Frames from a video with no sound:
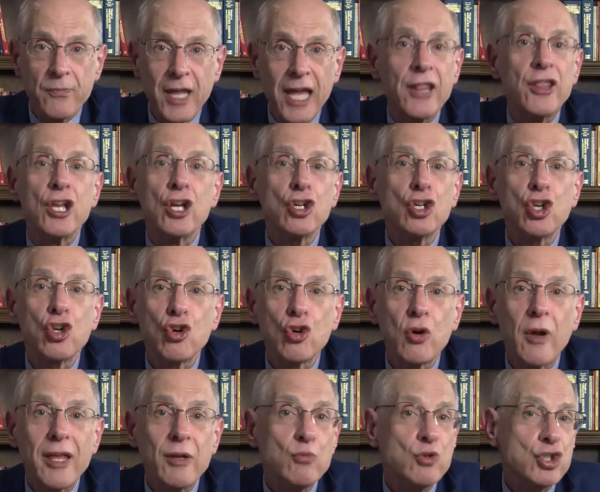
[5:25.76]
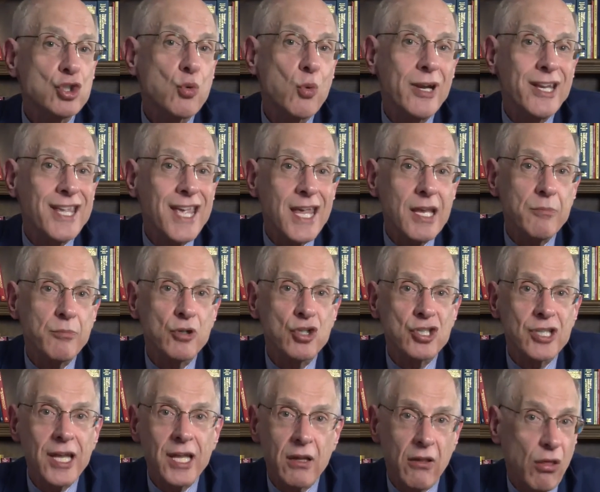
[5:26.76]
and their cure rate was twenty-eight
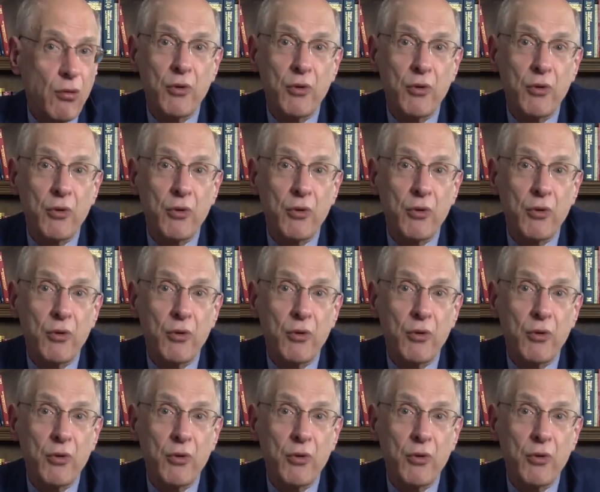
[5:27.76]
percent,